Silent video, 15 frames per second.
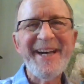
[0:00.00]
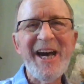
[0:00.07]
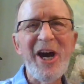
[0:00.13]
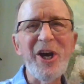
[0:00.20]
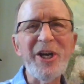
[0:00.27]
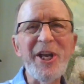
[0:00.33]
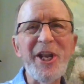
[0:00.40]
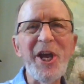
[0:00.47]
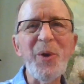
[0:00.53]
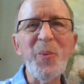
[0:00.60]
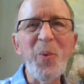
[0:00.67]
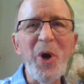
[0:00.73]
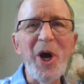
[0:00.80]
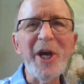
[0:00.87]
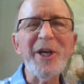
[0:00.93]
How can I
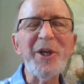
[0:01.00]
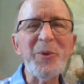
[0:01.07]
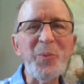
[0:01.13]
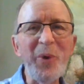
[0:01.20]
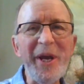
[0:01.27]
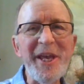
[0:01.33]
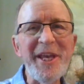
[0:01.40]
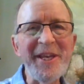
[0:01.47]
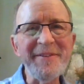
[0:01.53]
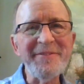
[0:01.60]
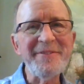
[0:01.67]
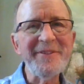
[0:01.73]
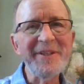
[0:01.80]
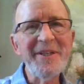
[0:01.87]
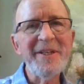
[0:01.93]
walk and
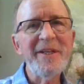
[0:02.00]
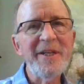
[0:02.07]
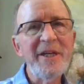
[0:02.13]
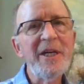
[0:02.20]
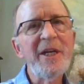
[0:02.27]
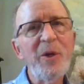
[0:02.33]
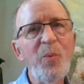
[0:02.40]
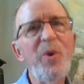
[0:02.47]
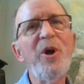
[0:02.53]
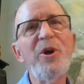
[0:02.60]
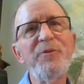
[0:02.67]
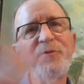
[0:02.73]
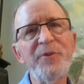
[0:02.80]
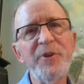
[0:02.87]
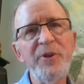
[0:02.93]
wave
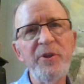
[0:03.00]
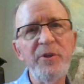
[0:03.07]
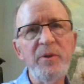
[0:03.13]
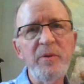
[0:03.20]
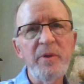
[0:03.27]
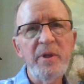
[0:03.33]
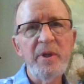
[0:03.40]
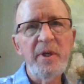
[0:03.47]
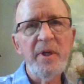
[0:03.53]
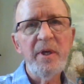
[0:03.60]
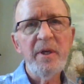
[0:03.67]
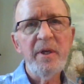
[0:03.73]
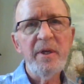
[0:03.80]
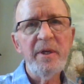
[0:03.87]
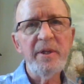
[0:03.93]
well for you
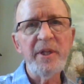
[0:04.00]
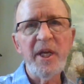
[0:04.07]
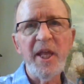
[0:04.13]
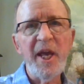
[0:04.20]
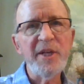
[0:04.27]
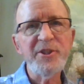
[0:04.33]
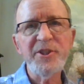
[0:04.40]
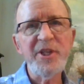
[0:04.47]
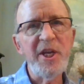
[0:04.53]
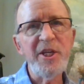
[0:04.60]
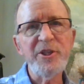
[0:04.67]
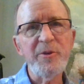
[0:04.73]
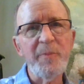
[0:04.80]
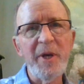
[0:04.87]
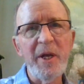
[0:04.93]
in the last
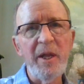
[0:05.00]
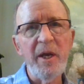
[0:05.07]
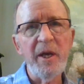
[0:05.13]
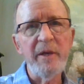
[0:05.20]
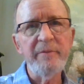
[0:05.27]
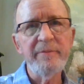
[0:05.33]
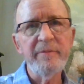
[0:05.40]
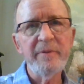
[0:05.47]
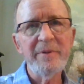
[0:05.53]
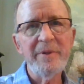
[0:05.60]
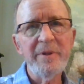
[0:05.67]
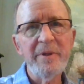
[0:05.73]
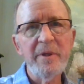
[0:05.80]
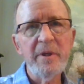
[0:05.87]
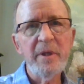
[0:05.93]
stage of my life?
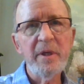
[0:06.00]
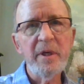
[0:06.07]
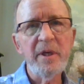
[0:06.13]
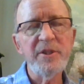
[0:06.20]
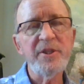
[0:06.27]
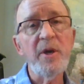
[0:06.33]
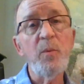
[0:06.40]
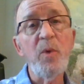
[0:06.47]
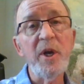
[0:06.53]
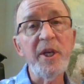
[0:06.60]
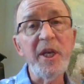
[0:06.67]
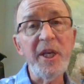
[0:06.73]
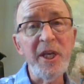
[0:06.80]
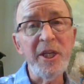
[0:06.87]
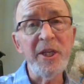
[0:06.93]
Because I want
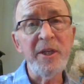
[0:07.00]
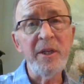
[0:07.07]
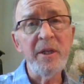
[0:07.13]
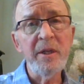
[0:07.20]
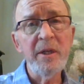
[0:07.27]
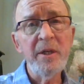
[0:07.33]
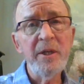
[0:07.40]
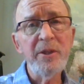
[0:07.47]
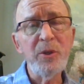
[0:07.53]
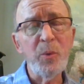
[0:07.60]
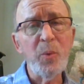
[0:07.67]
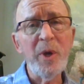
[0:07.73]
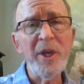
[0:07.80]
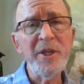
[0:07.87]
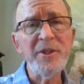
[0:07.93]
to end the
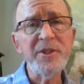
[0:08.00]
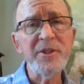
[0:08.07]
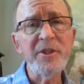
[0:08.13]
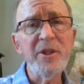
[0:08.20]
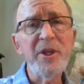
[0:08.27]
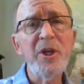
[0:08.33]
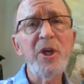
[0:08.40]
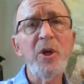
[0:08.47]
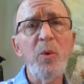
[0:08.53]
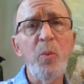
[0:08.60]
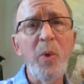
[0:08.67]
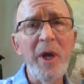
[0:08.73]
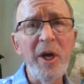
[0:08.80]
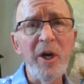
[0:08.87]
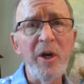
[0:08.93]
race
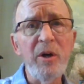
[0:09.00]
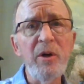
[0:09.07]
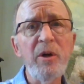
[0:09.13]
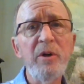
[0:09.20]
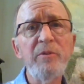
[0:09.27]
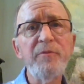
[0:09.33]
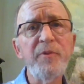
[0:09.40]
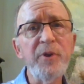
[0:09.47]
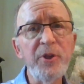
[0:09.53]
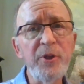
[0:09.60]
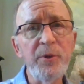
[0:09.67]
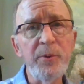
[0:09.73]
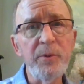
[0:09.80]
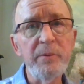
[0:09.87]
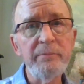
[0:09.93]
well for
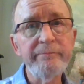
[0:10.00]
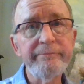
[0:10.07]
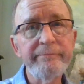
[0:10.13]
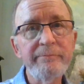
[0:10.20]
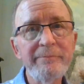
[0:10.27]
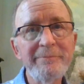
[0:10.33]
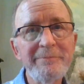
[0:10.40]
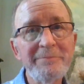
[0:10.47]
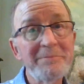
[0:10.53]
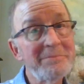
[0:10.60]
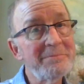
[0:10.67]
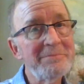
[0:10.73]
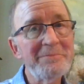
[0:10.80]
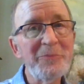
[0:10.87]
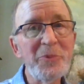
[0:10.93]
you.
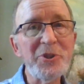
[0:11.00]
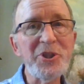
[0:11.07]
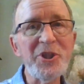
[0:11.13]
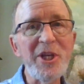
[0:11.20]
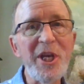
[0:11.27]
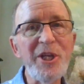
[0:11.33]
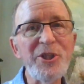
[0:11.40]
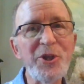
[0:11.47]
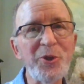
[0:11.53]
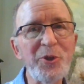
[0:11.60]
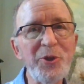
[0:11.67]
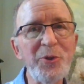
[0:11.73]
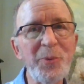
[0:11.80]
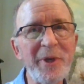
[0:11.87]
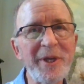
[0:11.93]
What stage are
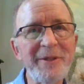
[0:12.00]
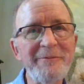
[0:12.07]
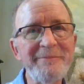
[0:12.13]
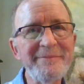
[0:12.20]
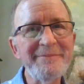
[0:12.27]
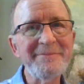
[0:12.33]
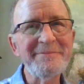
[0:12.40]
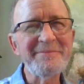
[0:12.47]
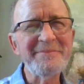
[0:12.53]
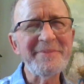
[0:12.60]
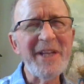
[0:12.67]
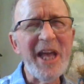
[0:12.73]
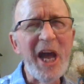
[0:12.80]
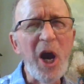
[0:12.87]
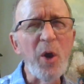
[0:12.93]
you in?
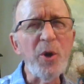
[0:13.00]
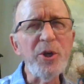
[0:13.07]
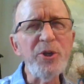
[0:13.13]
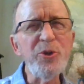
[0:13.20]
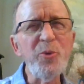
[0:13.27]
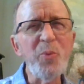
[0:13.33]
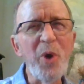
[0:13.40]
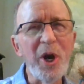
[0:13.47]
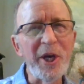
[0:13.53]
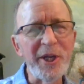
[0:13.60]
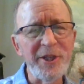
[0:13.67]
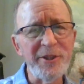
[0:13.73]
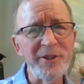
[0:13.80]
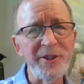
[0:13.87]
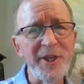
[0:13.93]
How are you
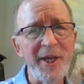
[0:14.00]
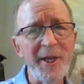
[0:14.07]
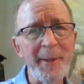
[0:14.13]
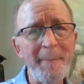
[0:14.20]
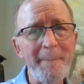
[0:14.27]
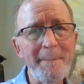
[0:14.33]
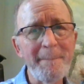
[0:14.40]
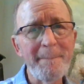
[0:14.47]
walking today?